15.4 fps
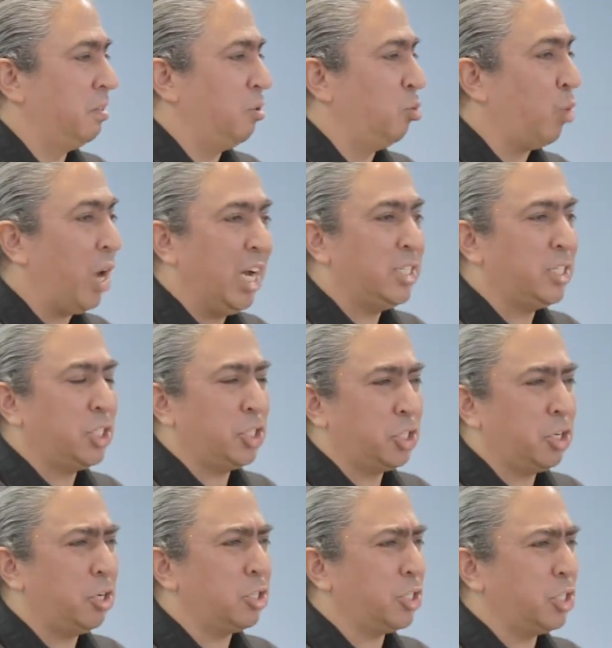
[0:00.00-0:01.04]
Why is the
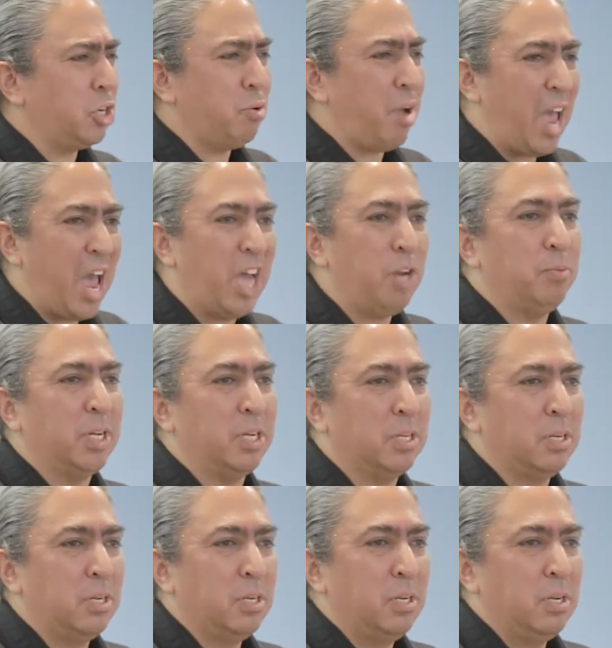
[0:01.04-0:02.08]
church so adamant
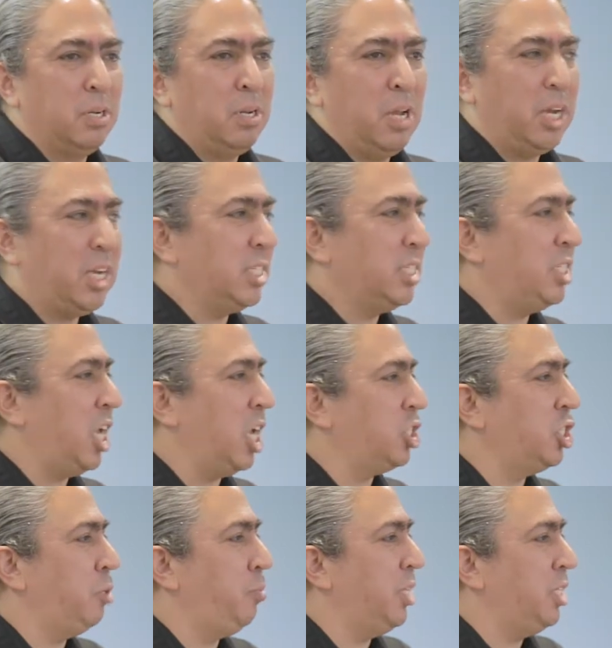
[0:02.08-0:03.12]
against the
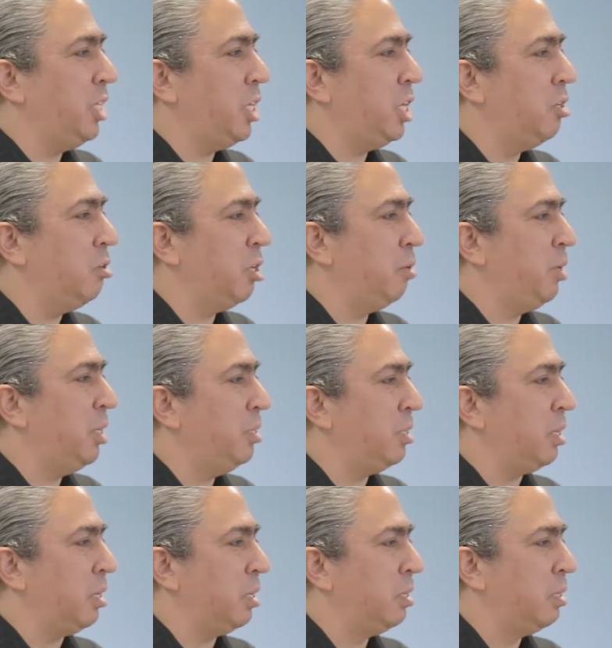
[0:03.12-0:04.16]
LGBTQ
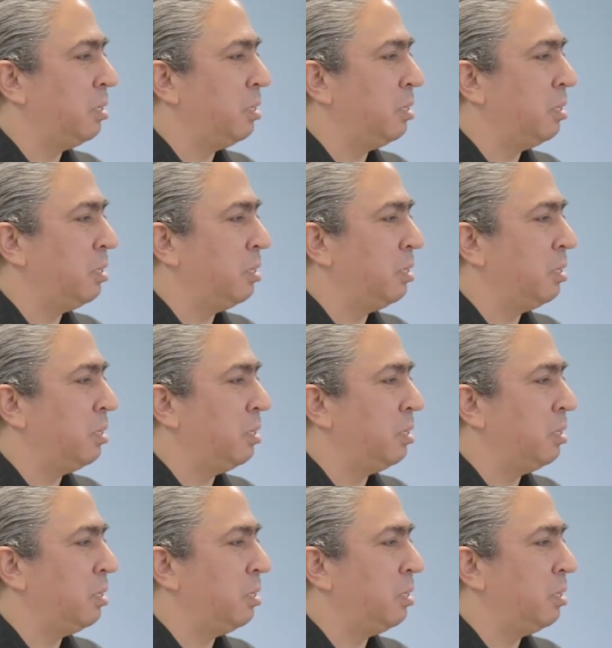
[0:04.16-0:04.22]
community?